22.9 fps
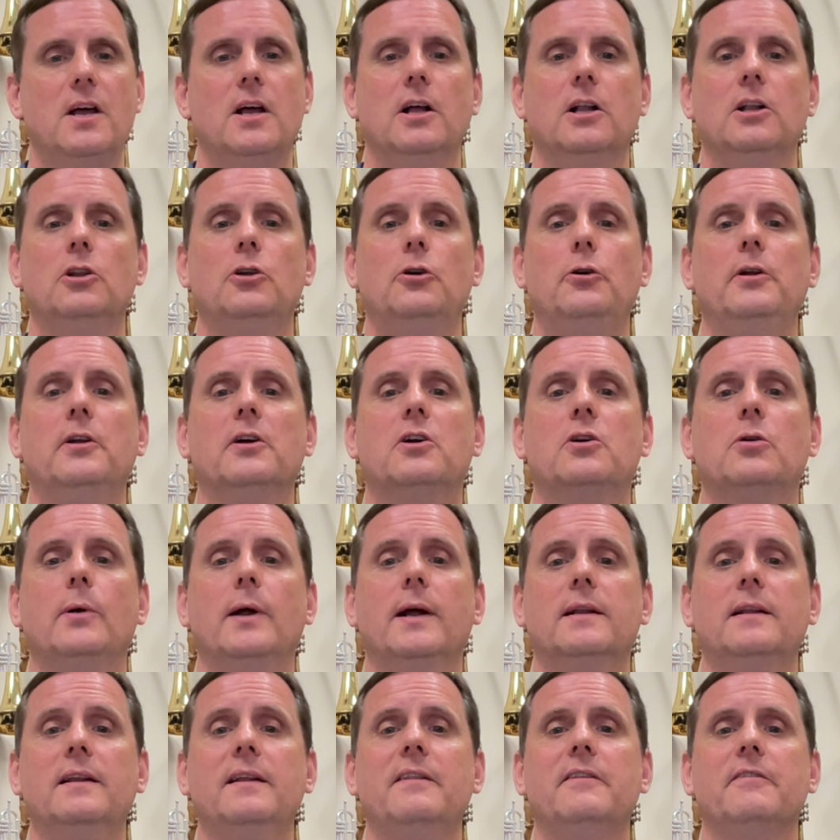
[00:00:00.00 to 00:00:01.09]
Learn it
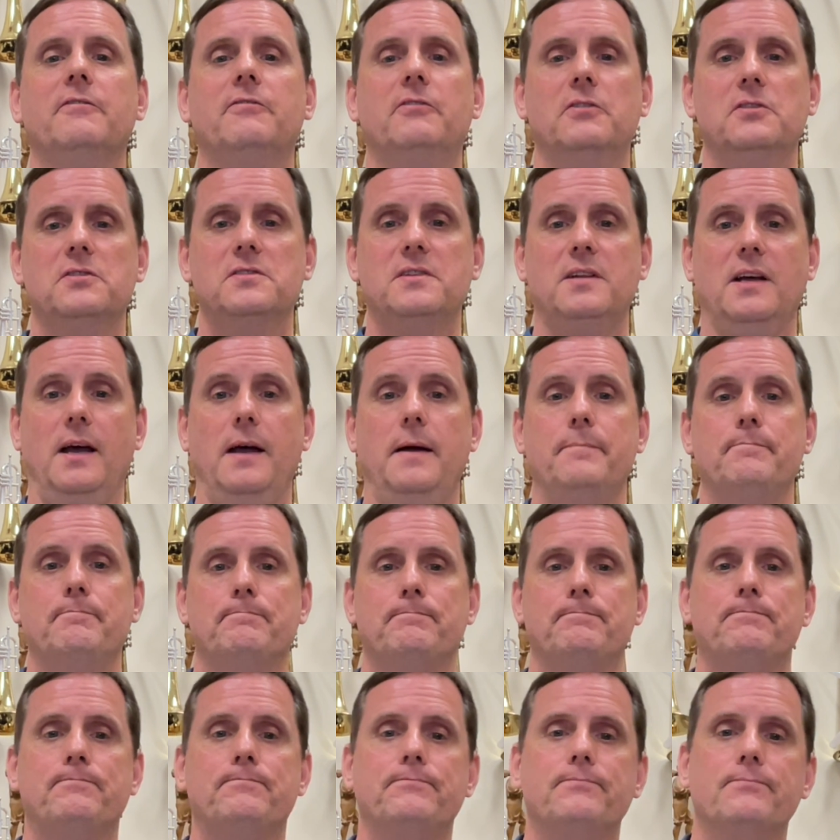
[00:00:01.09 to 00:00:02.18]
correctly the first time.
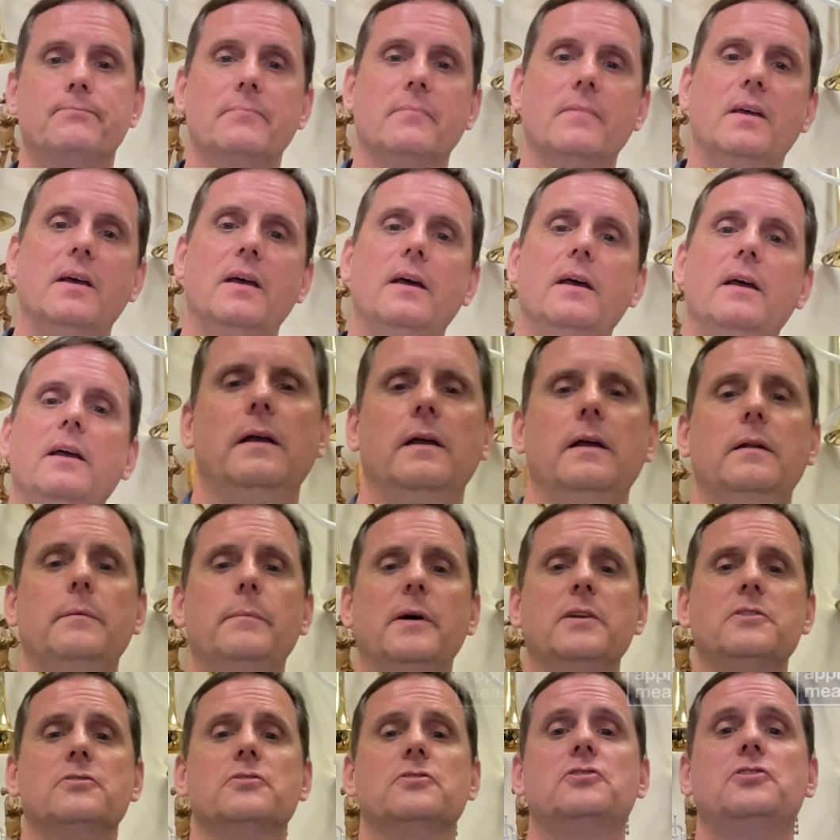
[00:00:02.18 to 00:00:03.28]
In
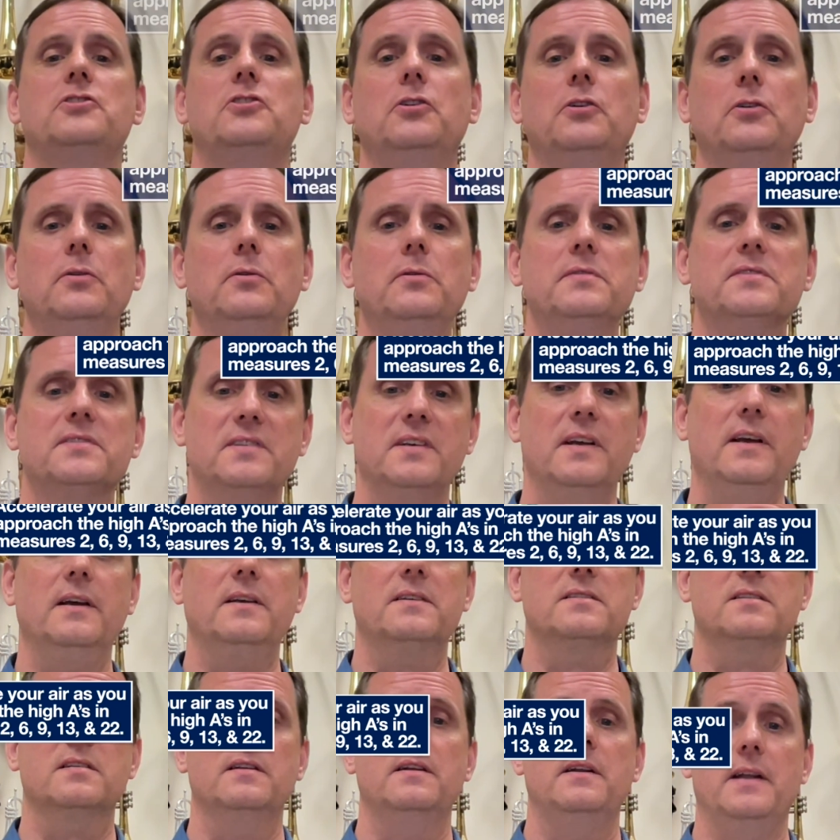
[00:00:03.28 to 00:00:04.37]
measures 2,
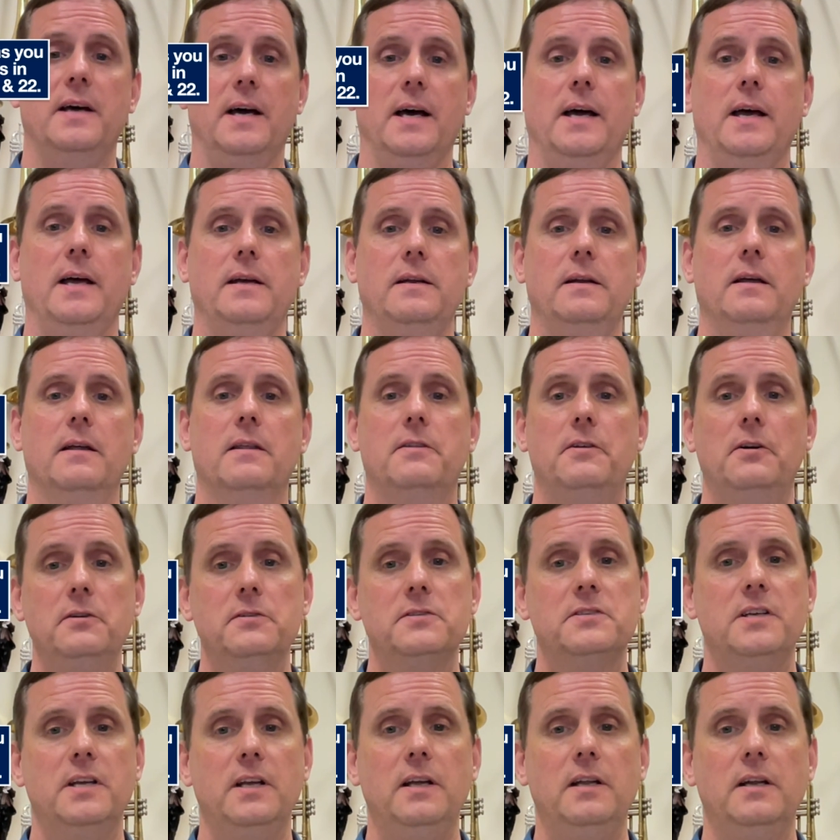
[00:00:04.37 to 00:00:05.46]
6, 9,
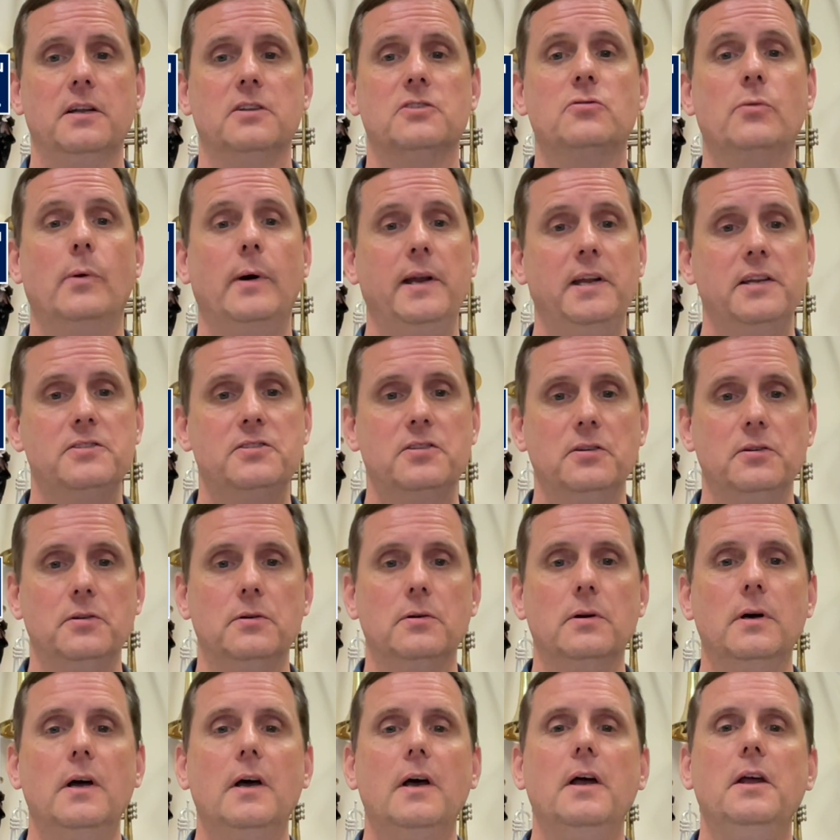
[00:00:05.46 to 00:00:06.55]
13, and 22,
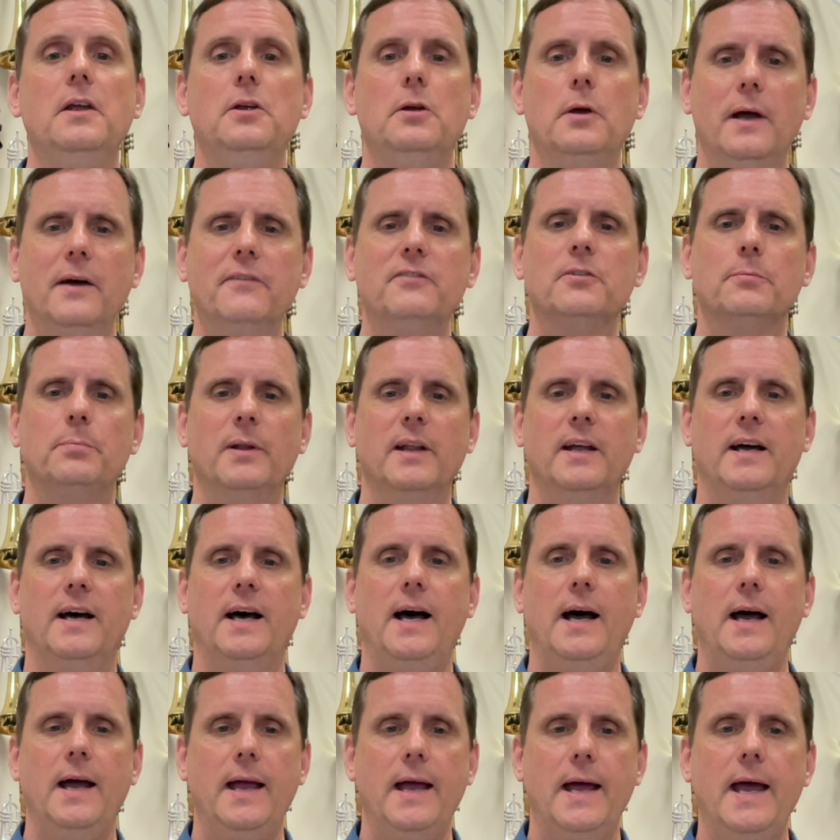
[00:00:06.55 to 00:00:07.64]
you have to play a
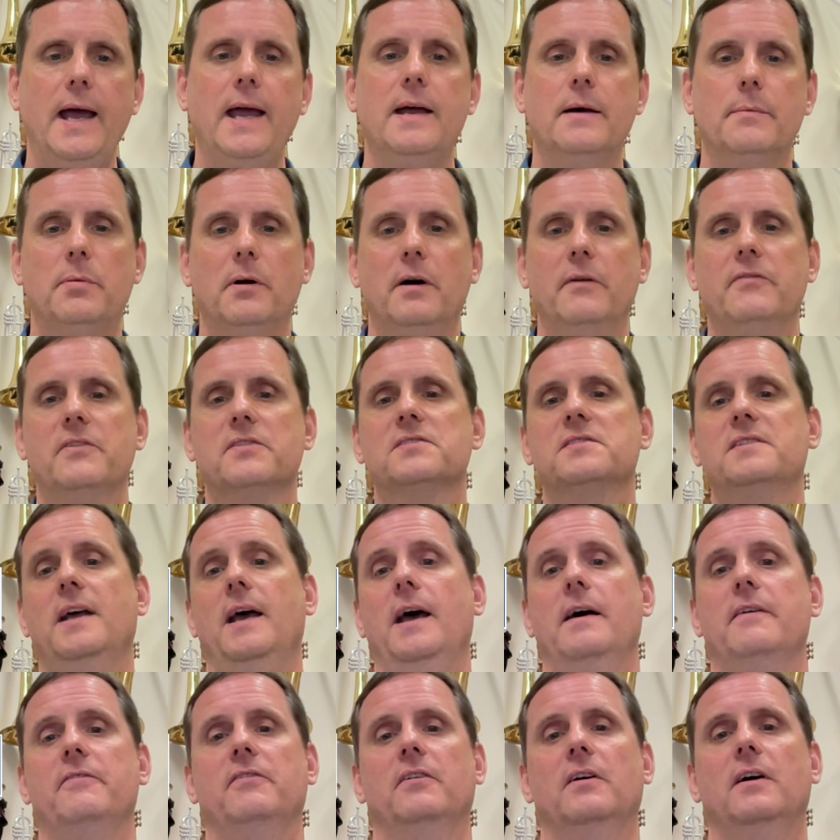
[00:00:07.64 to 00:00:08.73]
high A above the
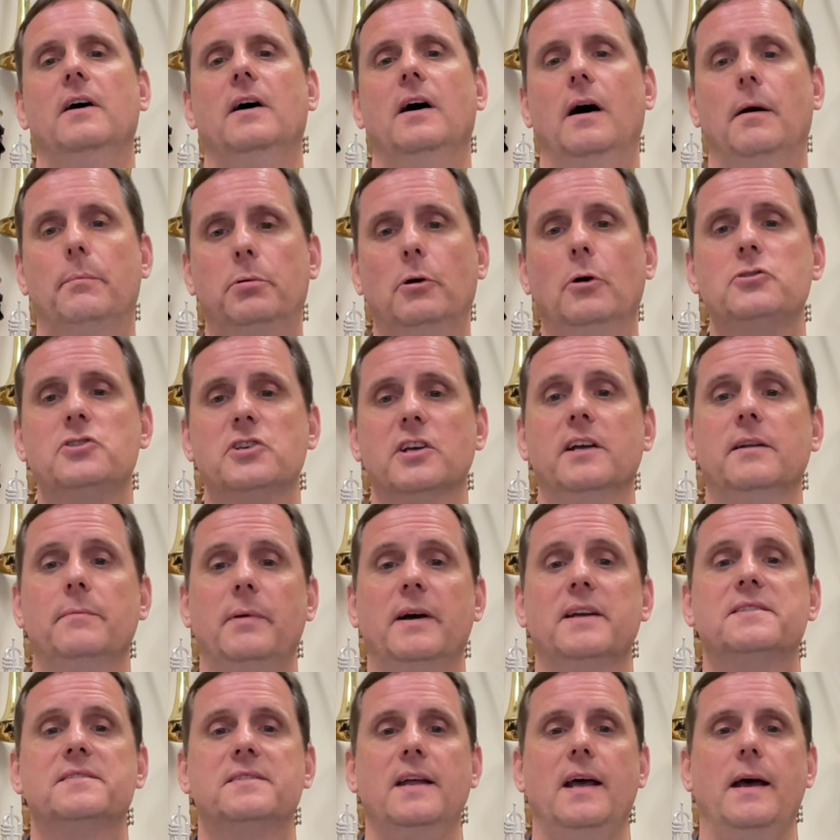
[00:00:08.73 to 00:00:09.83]
staff, approaching it by
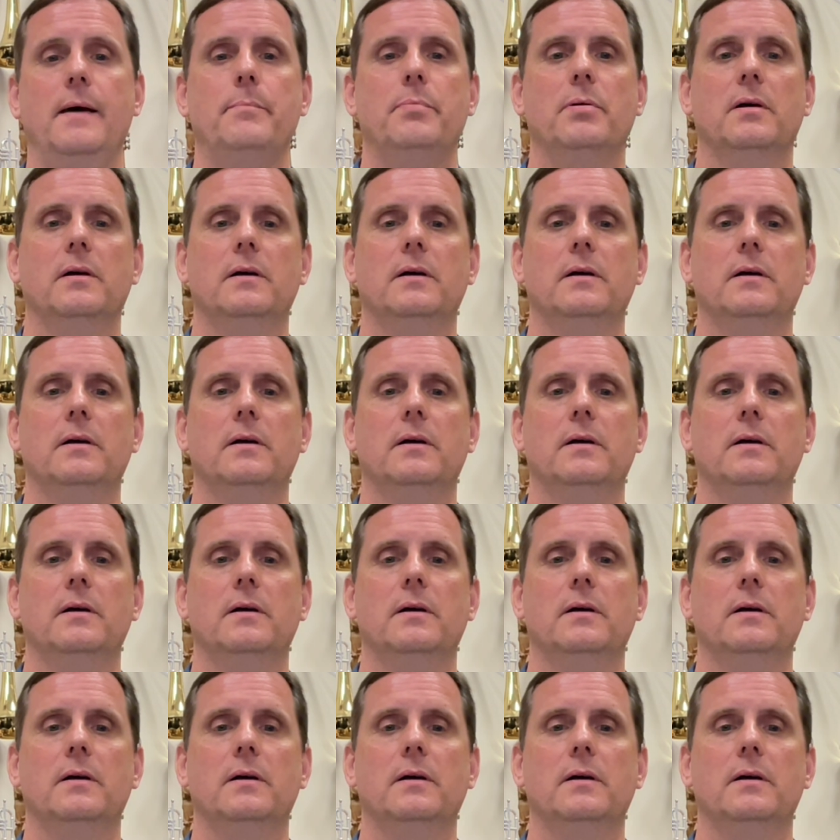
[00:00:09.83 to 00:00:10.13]
step.